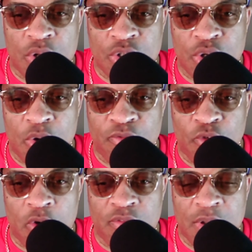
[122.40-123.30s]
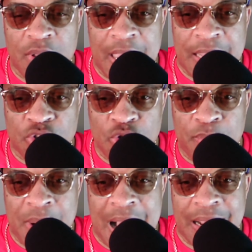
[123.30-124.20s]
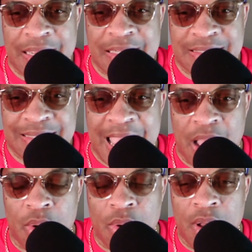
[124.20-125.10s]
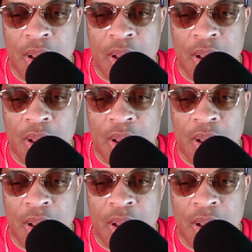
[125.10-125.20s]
on and so forth. And Tupac is now